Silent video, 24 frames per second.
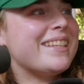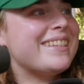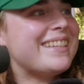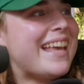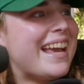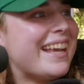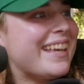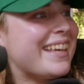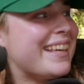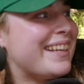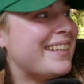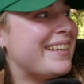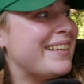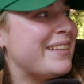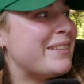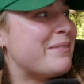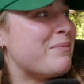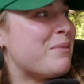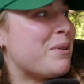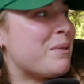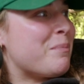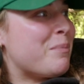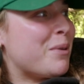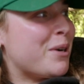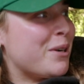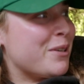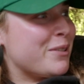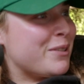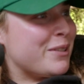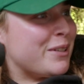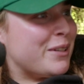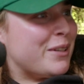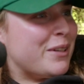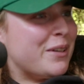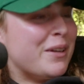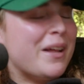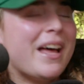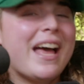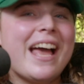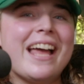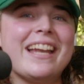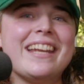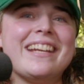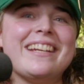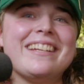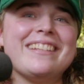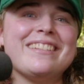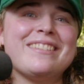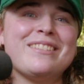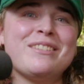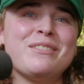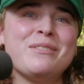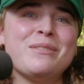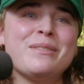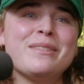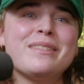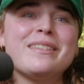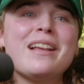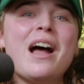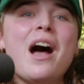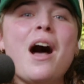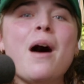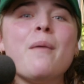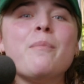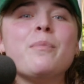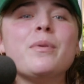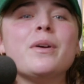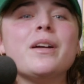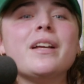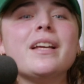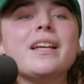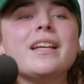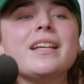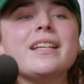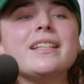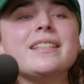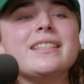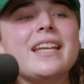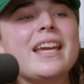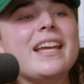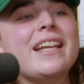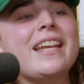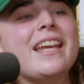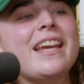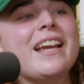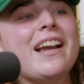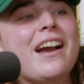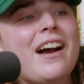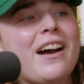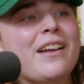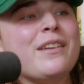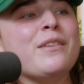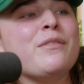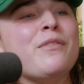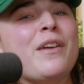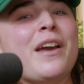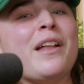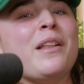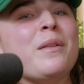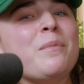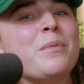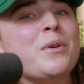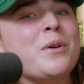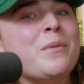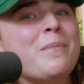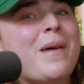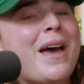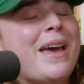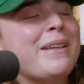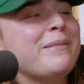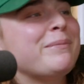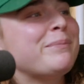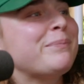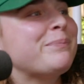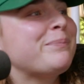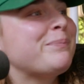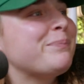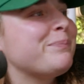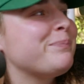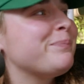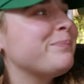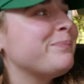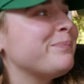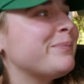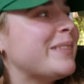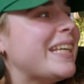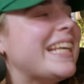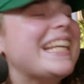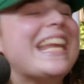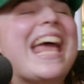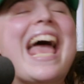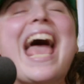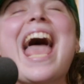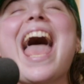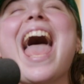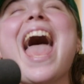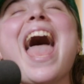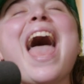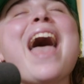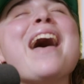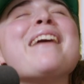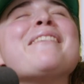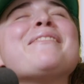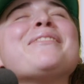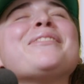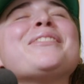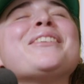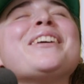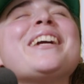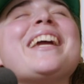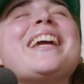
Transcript: second is more personal and it is to stop dating unavailable men in every